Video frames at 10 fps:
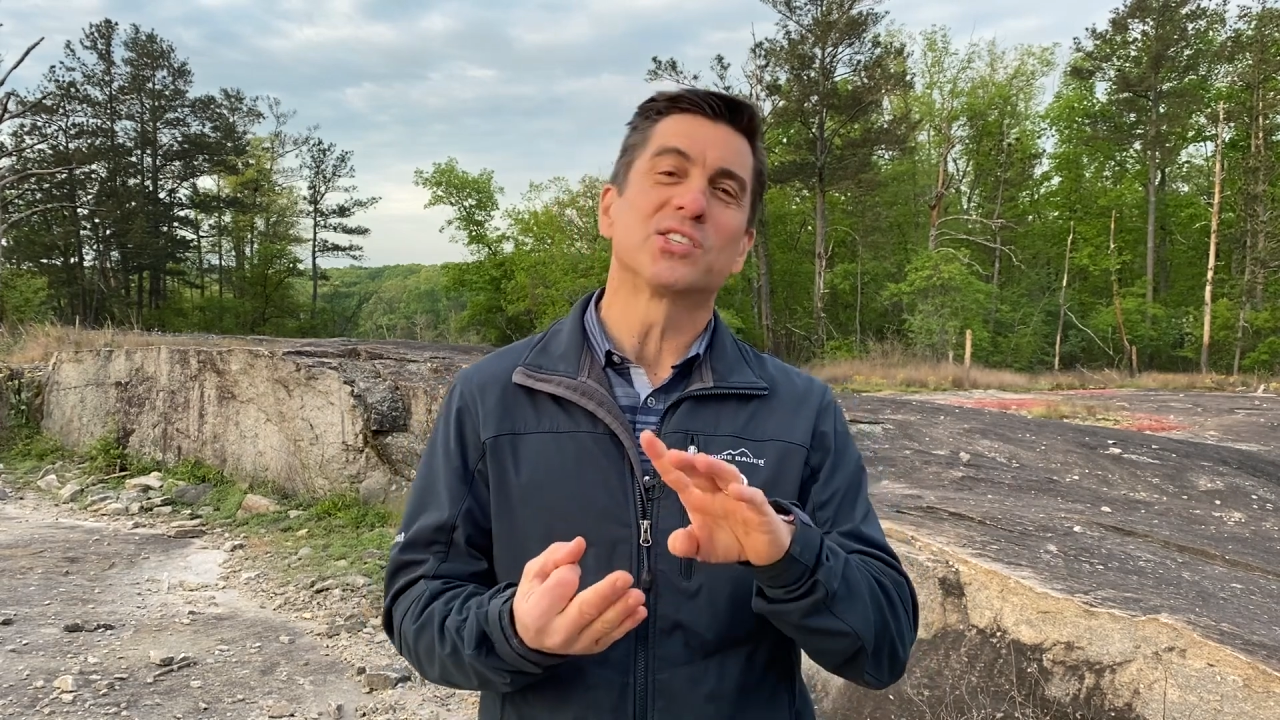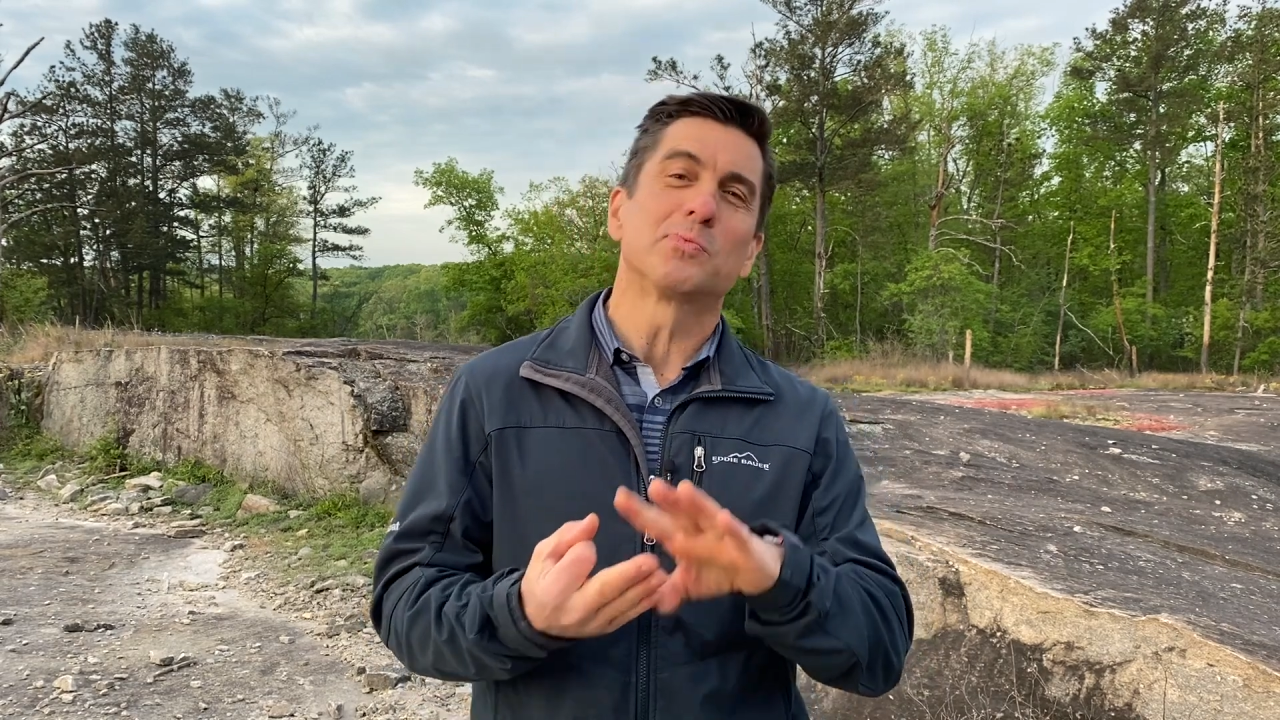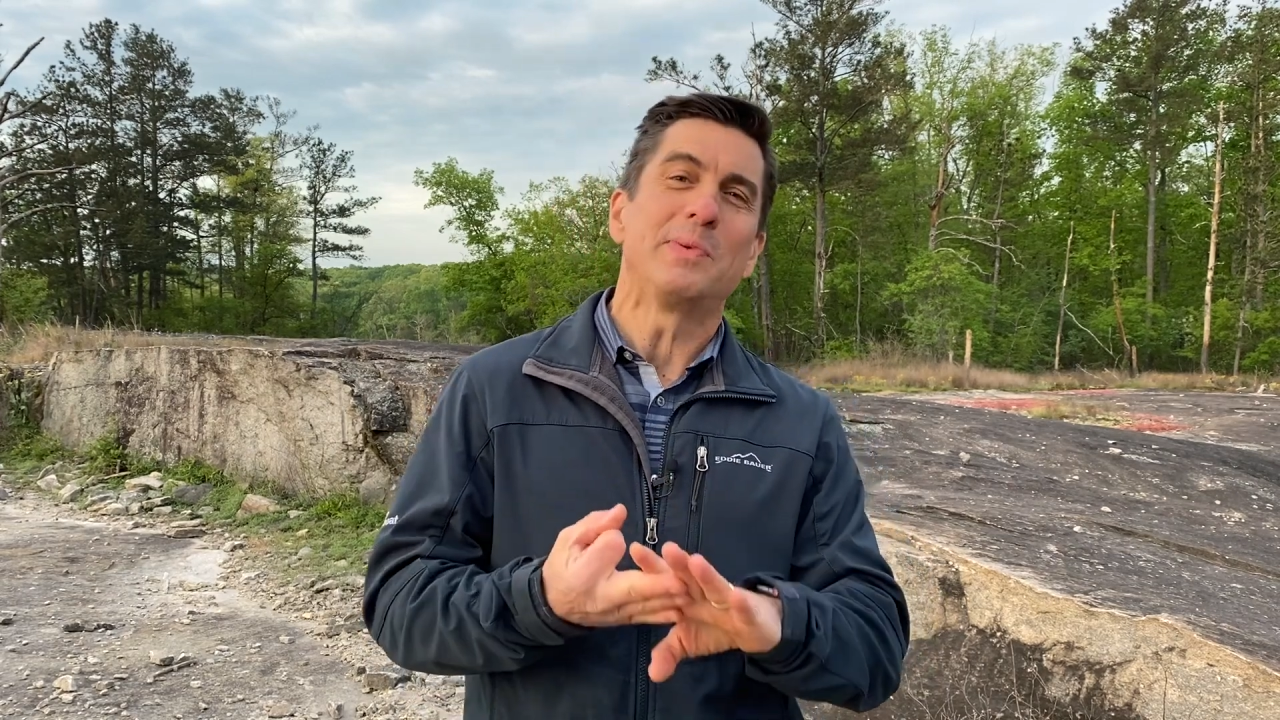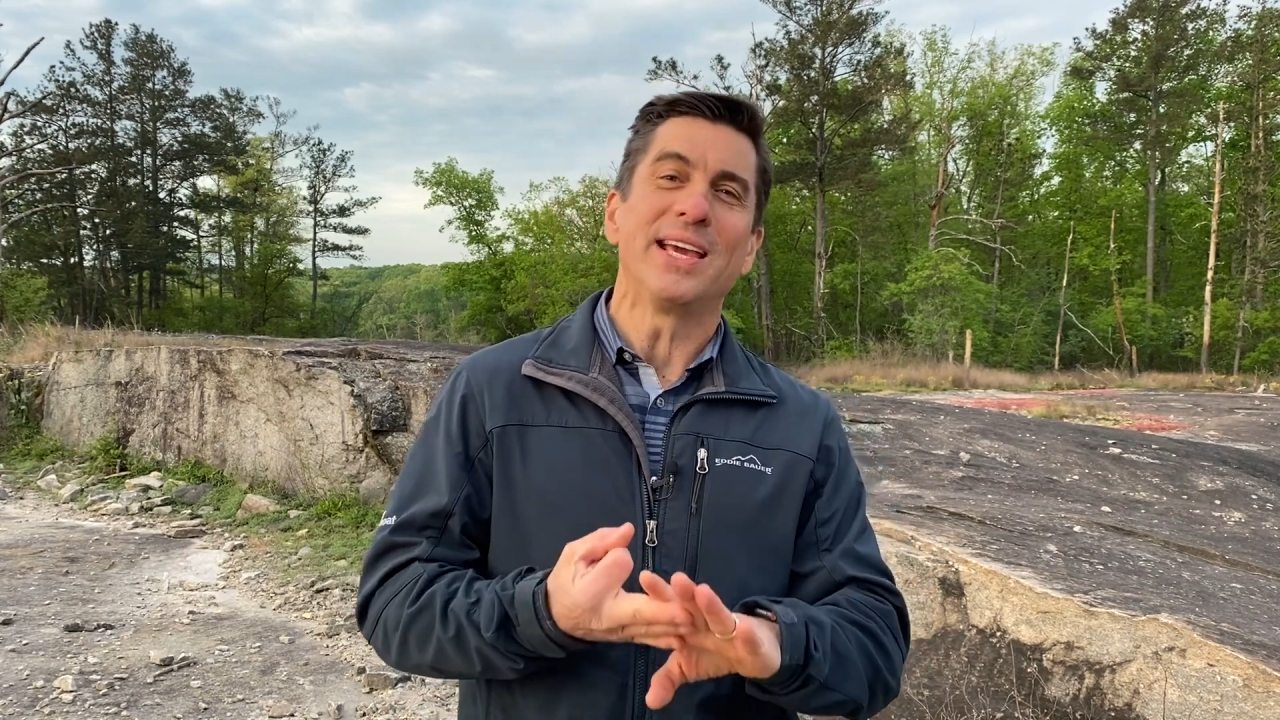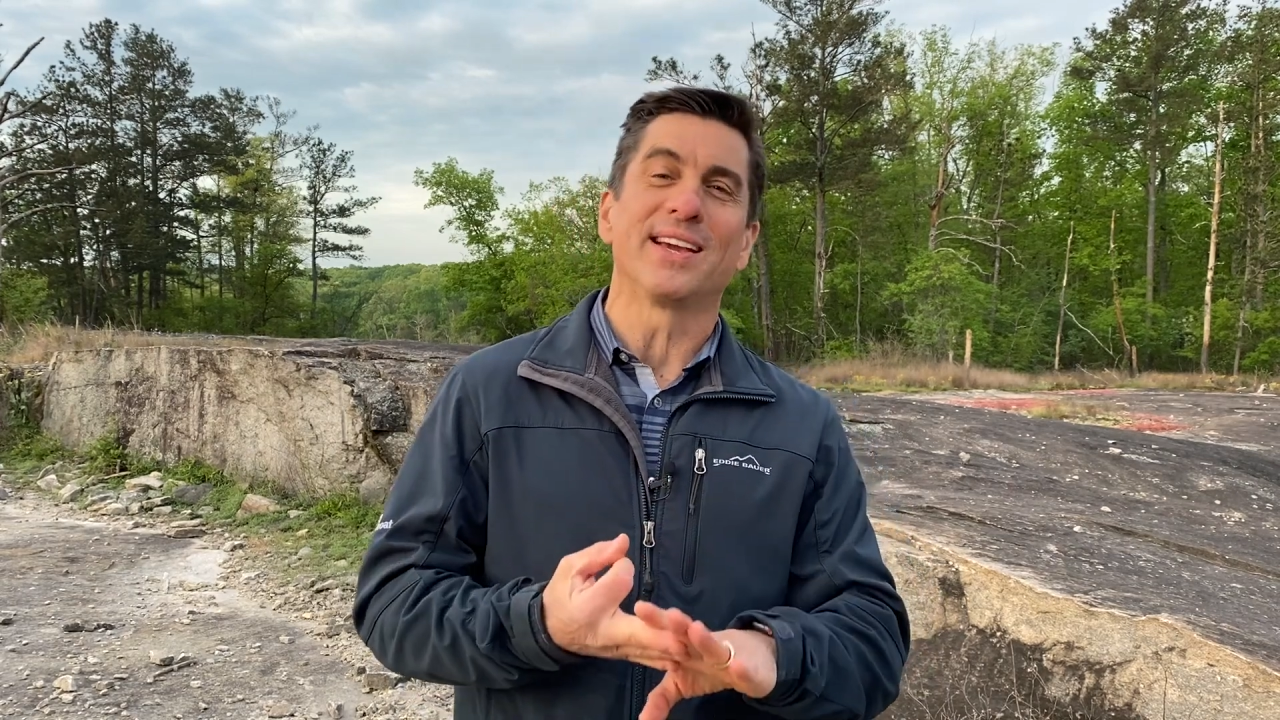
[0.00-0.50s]

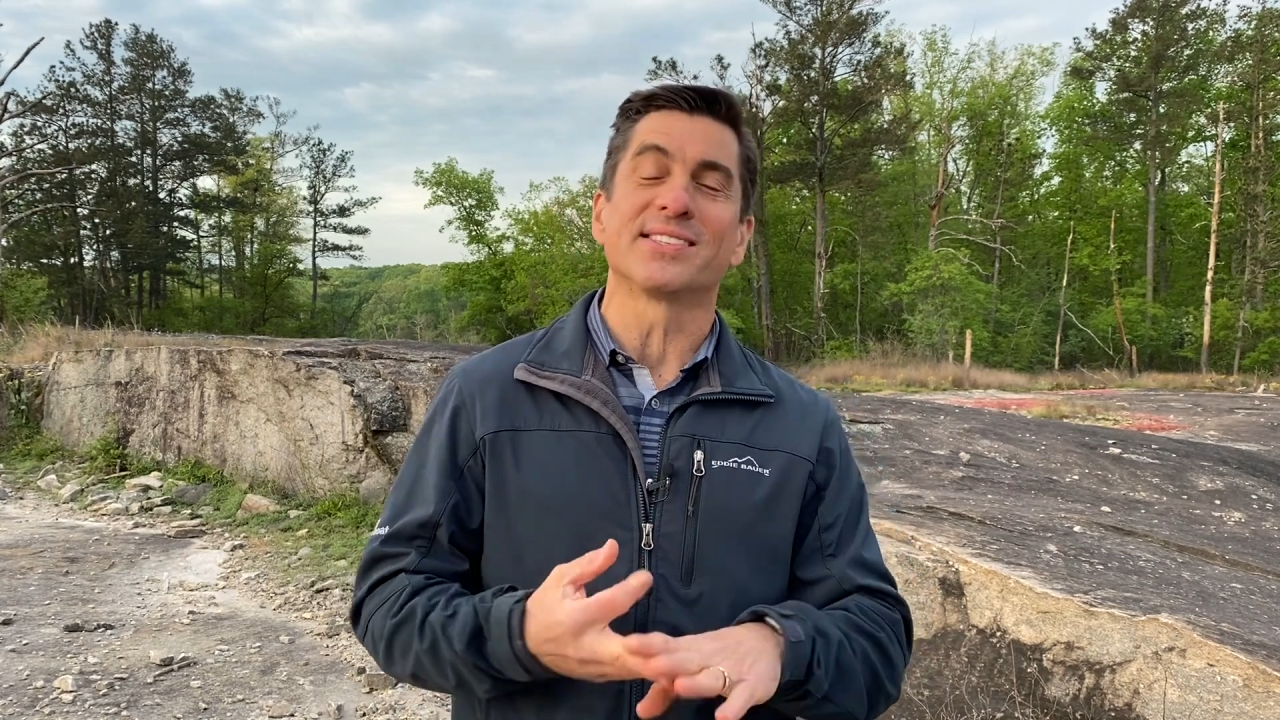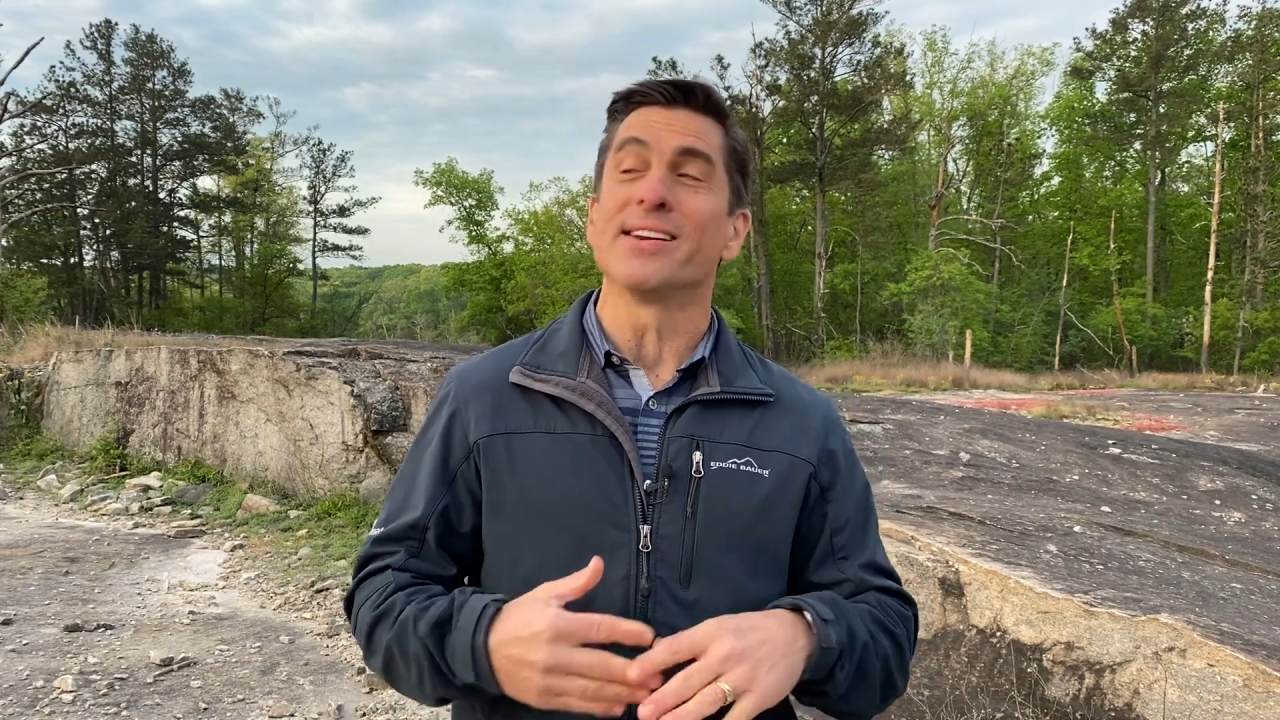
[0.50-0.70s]
speak is